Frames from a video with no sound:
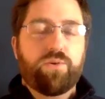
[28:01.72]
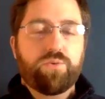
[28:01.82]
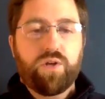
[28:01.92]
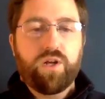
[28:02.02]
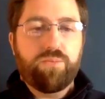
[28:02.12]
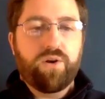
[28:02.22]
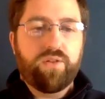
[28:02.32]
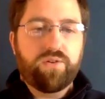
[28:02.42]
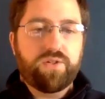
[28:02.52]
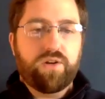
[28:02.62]
of firms will help
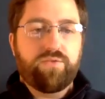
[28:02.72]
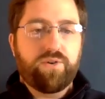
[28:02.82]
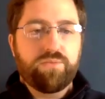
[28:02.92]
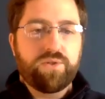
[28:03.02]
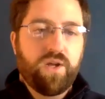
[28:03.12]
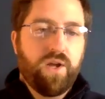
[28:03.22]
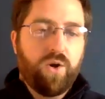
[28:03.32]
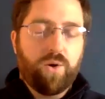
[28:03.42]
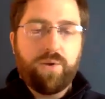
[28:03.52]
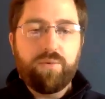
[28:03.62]
another set of firms,
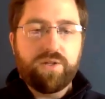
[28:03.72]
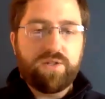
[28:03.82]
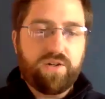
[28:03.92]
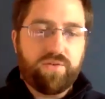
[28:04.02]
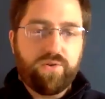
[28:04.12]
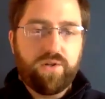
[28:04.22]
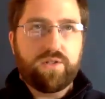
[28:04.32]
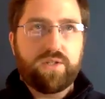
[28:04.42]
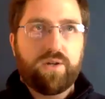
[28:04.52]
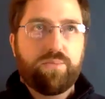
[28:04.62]
or maybe it's
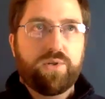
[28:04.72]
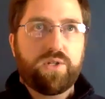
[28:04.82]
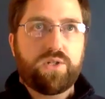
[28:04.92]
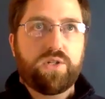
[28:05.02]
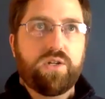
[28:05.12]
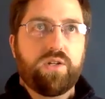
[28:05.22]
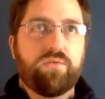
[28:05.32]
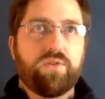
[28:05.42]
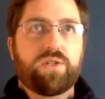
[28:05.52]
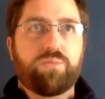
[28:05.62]
a position
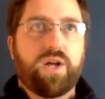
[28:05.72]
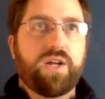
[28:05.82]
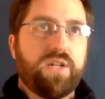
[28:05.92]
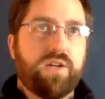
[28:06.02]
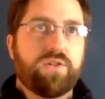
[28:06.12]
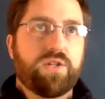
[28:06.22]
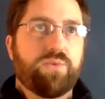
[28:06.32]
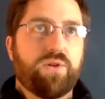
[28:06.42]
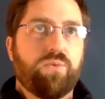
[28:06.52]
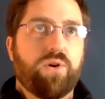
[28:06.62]
in the supply chain or
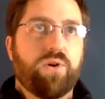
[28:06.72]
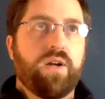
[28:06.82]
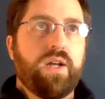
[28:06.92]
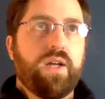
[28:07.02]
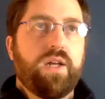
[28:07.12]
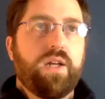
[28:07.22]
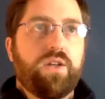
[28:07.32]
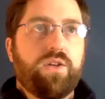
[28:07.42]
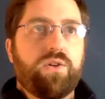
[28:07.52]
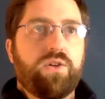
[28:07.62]
something where
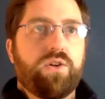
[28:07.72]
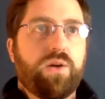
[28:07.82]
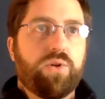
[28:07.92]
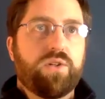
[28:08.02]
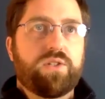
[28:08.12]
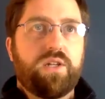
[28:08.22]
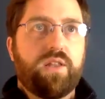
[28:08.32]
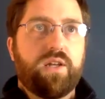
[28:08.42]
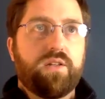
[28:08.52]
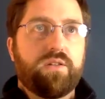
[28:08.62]
you're able to
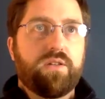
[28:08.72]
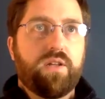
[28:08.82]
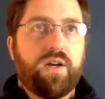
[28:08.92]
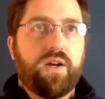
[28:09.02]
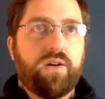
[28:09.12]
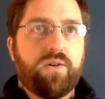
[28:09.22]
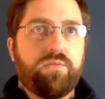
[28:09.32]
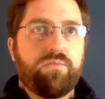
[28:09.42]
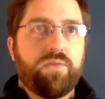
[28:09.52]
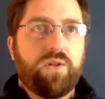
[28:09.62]
see that
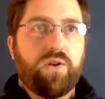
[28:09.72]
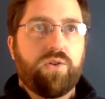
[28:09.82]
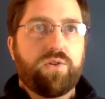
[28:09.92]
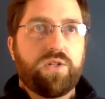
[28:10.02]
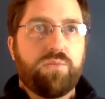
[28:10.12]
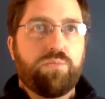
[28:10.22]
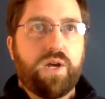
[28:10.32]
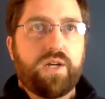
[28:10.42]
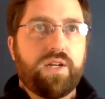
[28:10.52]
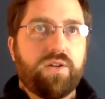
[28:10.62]
there's an
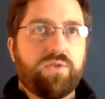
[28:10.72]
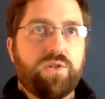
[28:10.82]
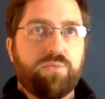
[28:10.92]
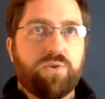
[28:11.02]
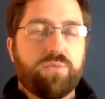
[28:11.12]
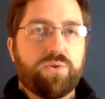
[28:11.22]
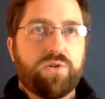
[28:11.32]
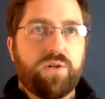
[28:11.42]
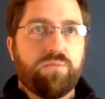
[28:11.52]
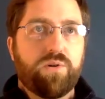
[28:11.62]
impact downstream or
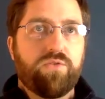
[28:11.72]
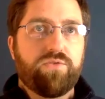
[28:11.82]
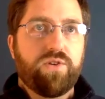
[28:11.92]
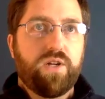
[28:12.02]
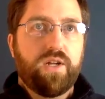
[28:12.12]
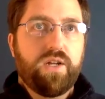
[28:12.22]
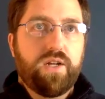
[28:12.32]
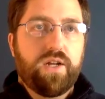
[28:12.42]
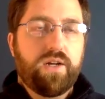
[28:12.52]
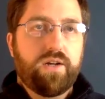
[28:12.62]
upstream of
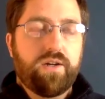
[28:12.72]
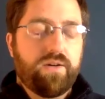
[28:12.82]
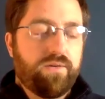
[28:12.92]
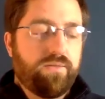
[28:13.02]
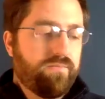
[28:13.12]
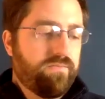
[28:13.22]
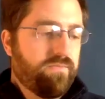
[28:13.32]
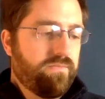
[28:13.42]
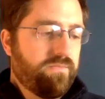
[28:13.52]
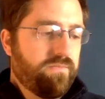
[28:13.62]
um,